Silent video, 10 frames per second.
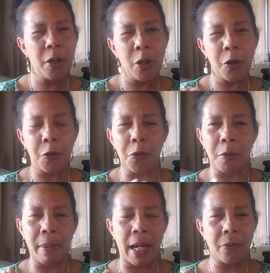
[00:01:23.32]
through the
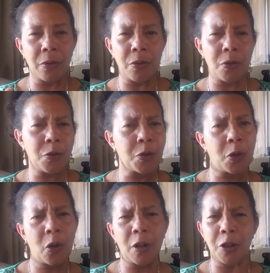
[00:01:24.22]
mountains
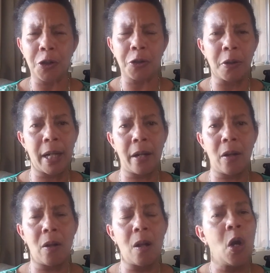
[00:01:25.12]
or on a
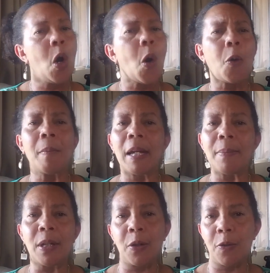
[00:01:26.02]
trail, or
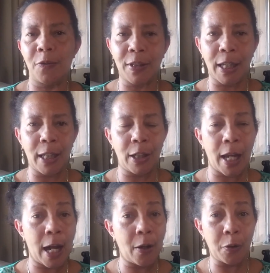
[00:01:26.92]
maybe you've seen
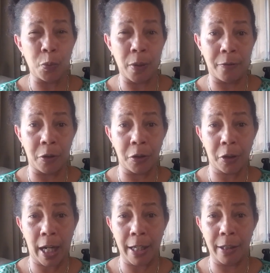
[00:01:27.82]
how the river
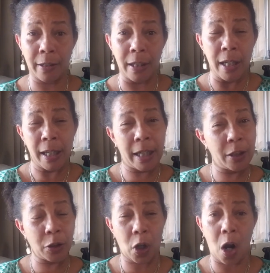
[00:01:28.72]
kind of
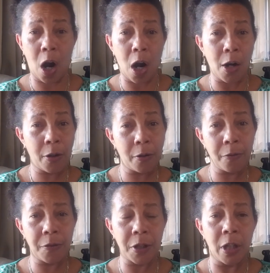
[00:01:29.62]
gets
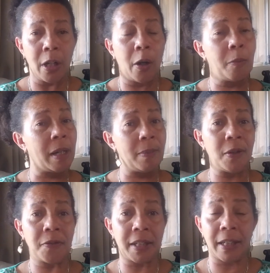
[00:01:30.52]
carved, or maybe
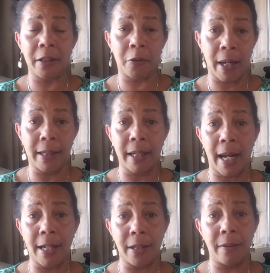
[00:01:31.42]
you've seen the Grand
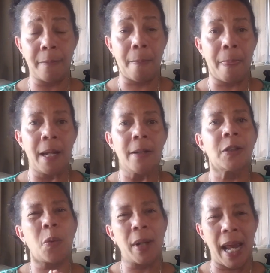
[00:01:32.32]
Canyon.
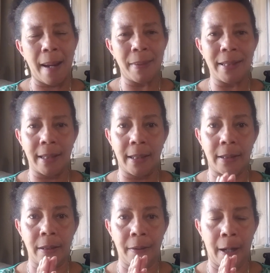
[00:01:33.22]
So what happens
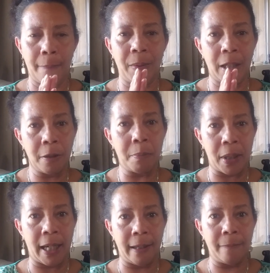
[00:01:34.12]
is in the
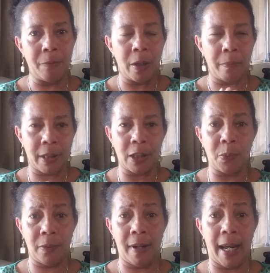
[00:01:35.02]
brain, because
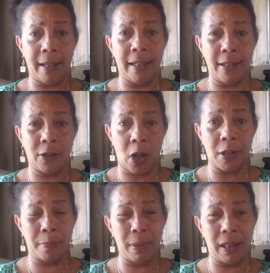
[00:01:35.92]
we've had these
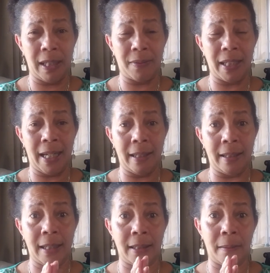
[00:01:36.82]
thoughts, beliefs, and
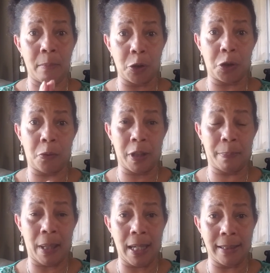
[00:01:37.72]
these emotional
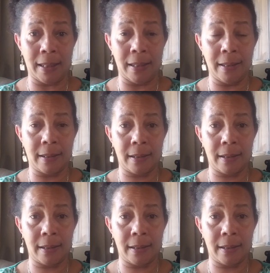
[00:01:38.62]
responses